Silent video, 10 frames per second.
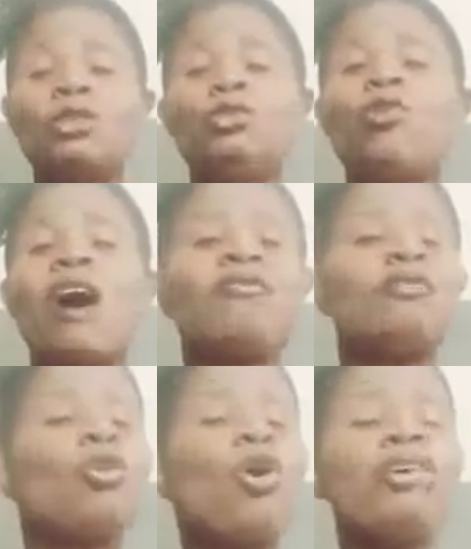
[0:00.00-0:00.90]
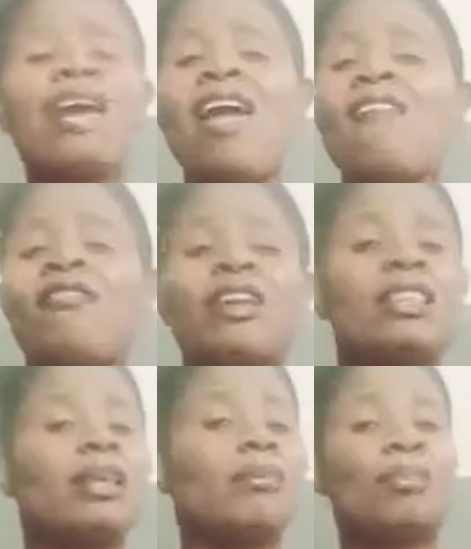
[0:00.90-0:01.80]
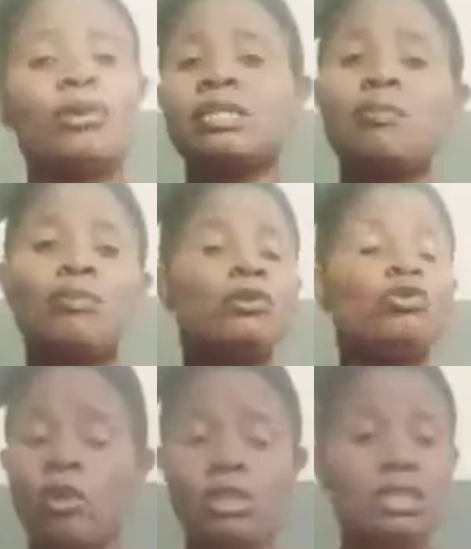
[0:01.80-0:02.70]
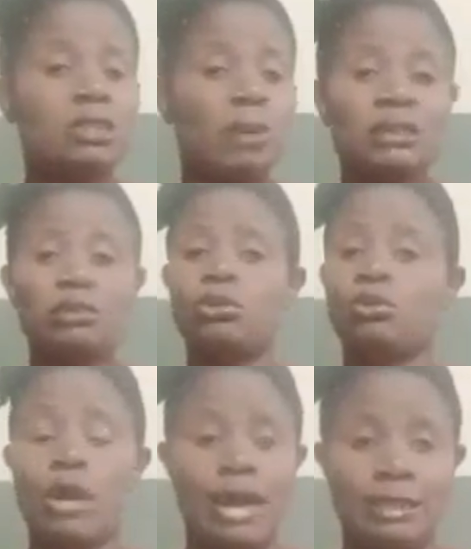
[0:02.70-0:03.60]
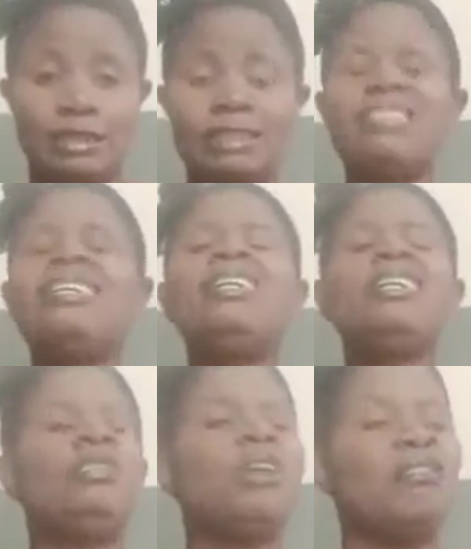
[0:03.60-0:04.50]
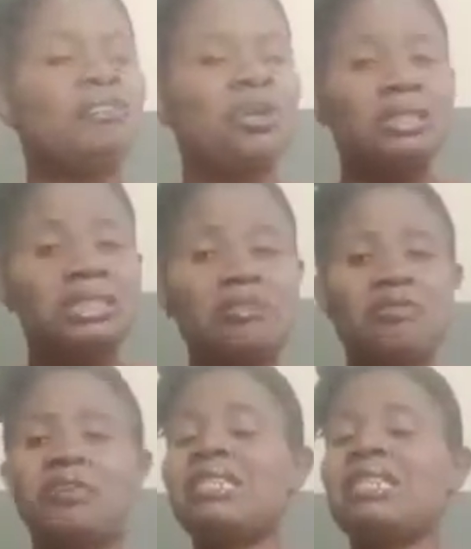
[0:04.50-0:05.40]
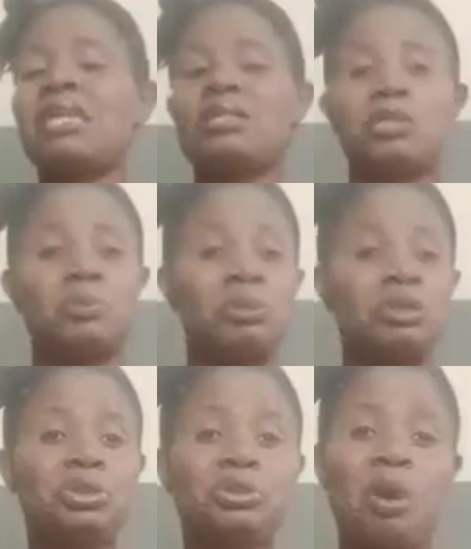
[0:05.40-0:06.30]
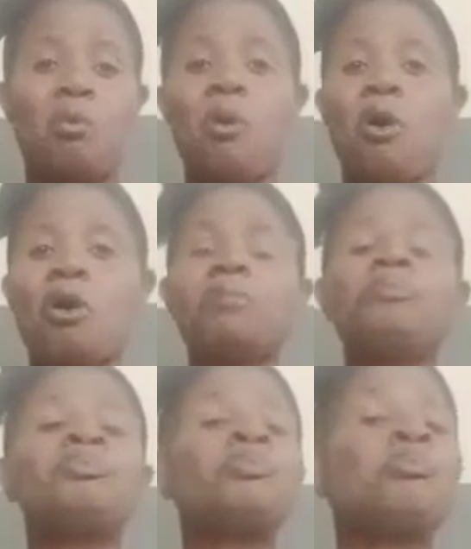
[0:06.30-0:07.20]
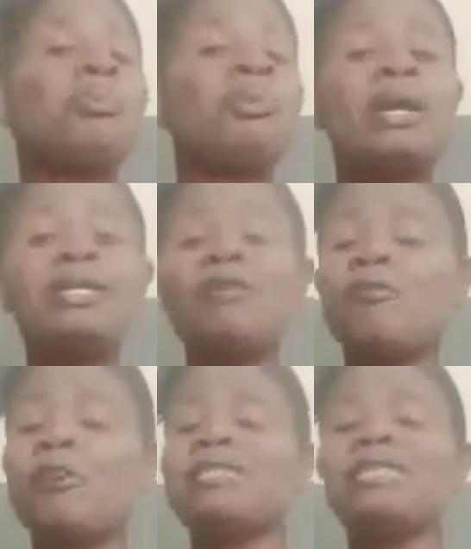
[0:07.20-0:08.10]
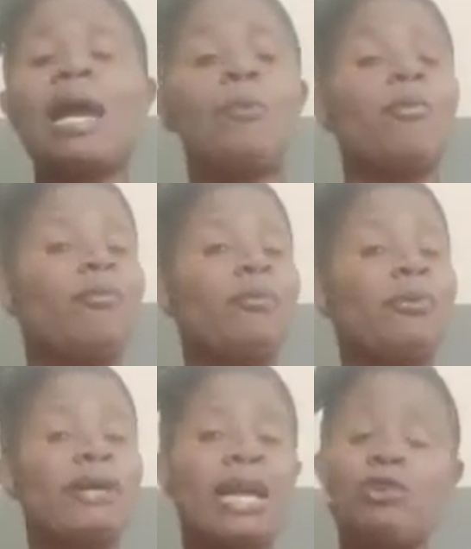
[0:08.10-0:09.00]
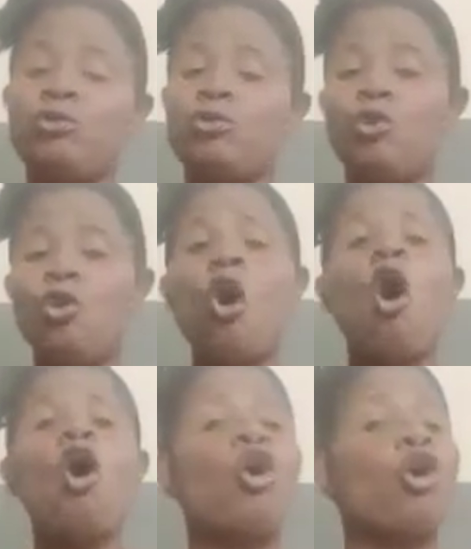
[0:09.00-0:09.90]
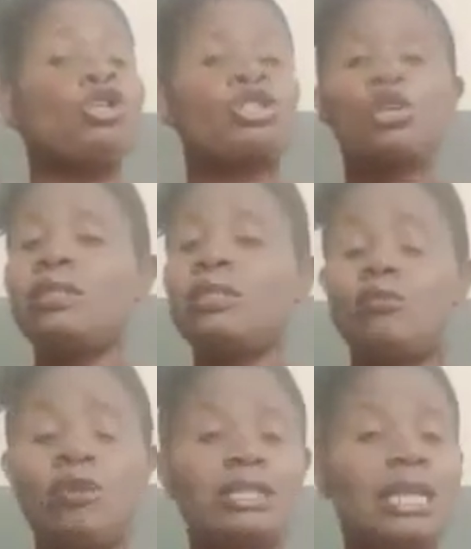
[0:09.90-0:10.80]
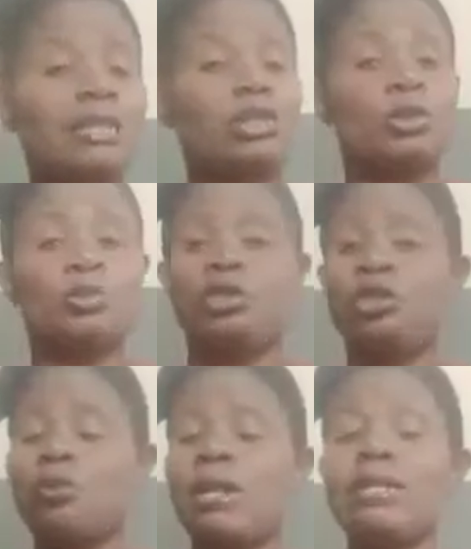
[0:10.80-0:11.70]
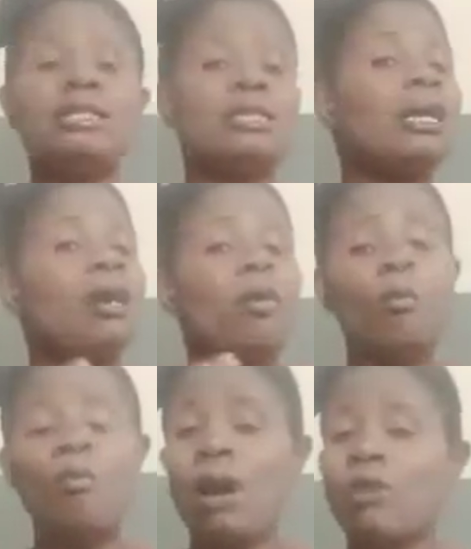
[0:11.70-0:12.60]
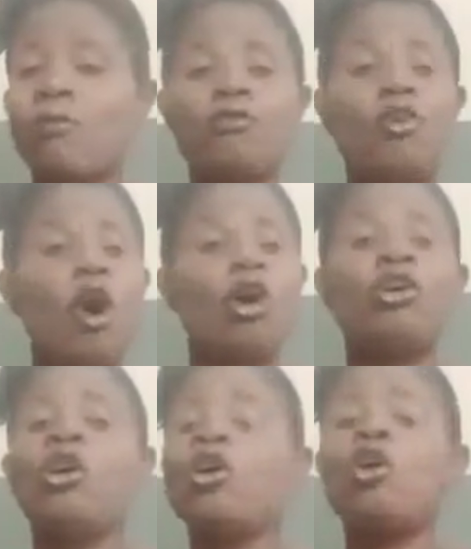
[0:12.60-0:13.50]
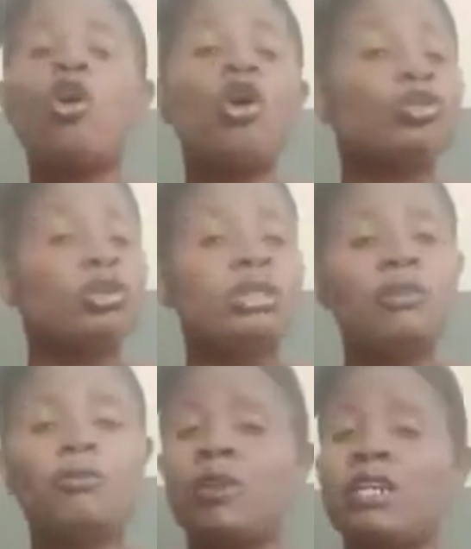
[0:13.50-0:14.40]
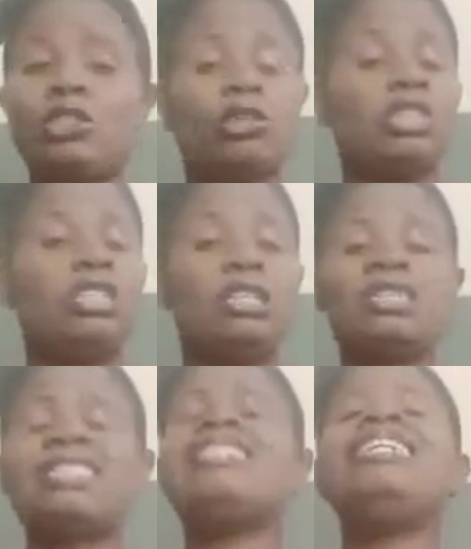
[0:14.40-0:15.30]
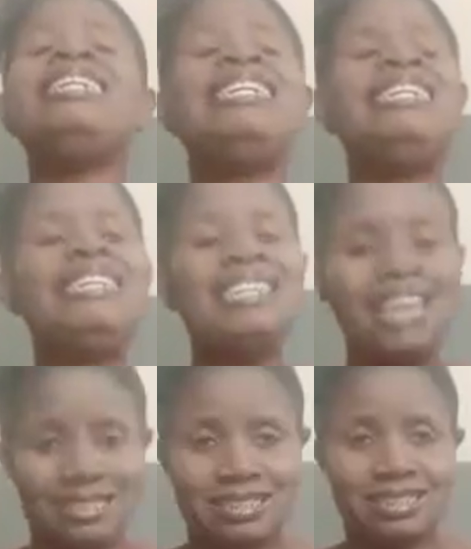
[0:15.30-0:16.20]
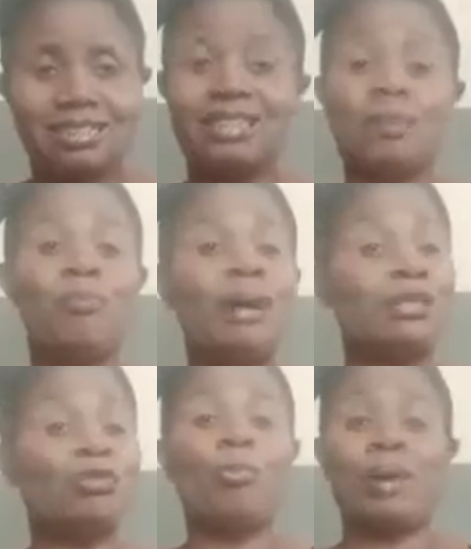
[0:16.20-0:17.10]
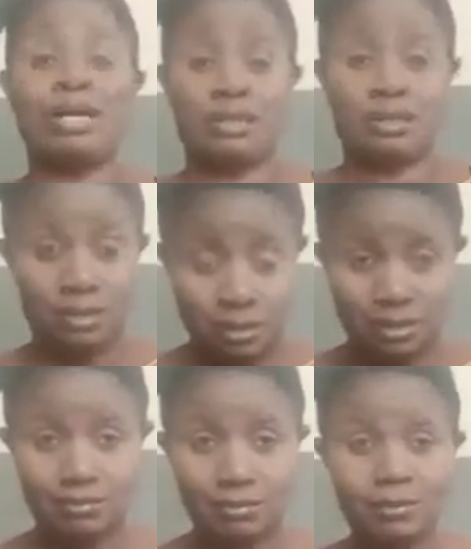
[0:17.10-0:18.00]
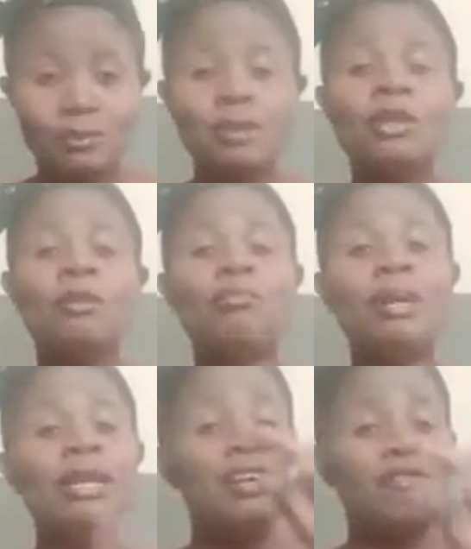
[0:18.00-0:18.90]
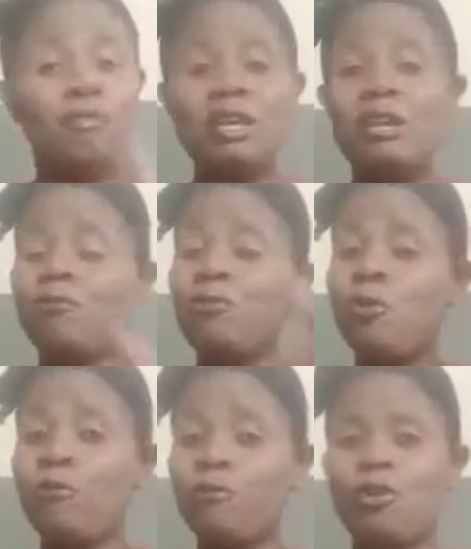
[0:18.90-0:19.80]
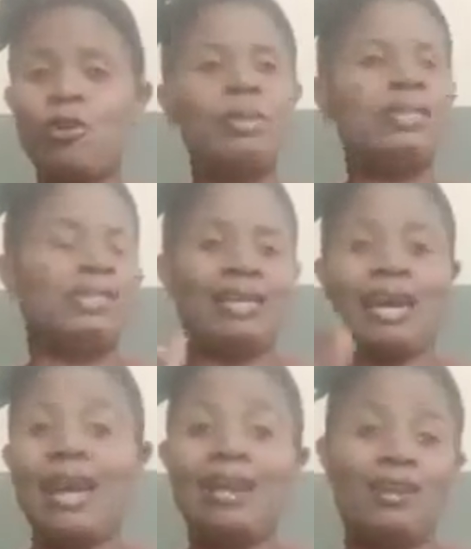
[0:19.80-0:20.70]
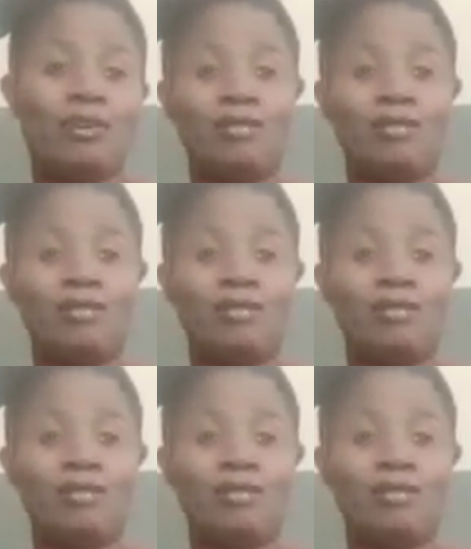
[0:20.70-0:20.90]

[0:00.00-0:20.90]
You have done everything possible for this battle to end. You have done different types of spiritual work, pray different type of prayer, you know, consult different types of spiritualist, man of God, go to different churches, yet the battle persists. Believe me, if you will follow me till the end